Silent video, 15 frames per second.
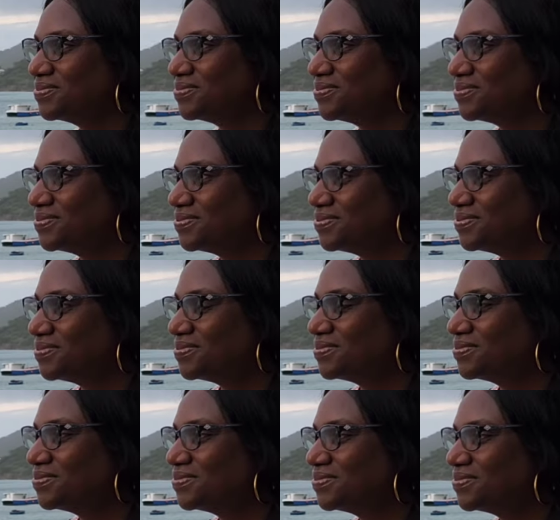
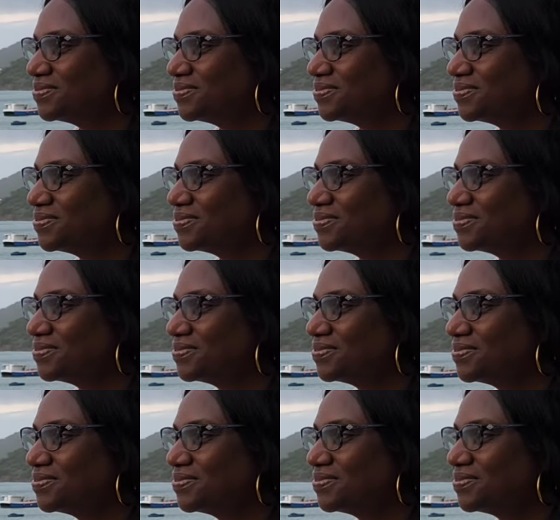
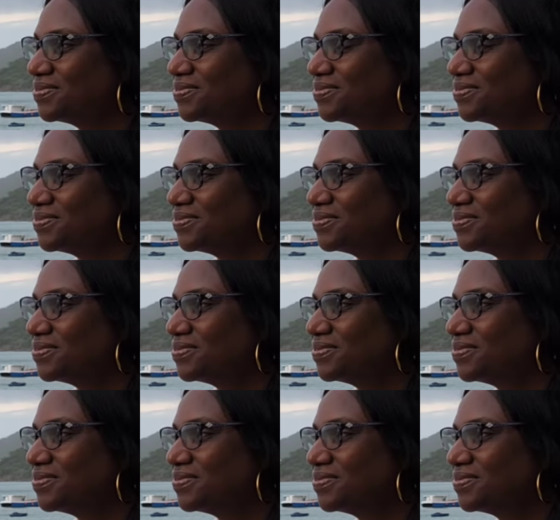
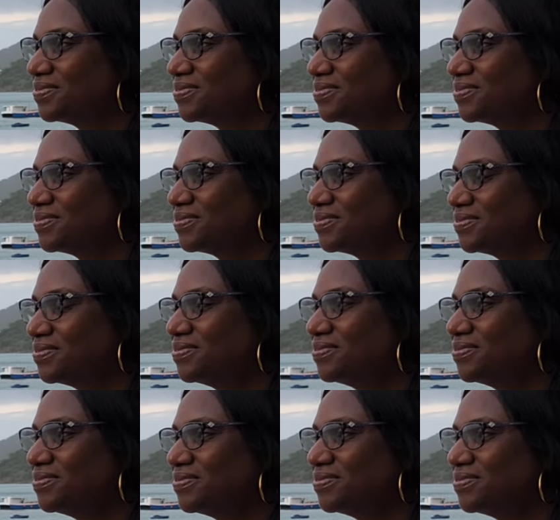
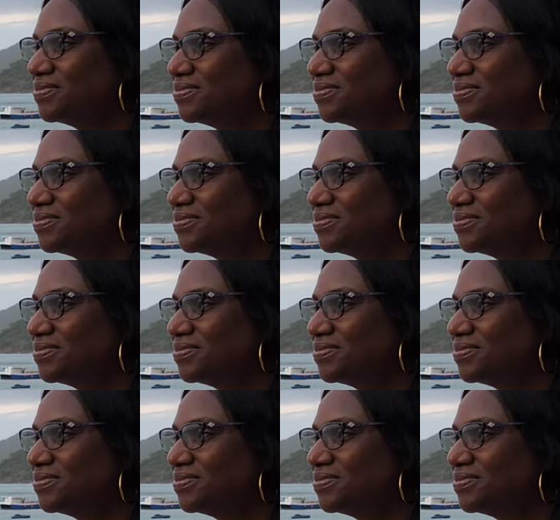(not speaking)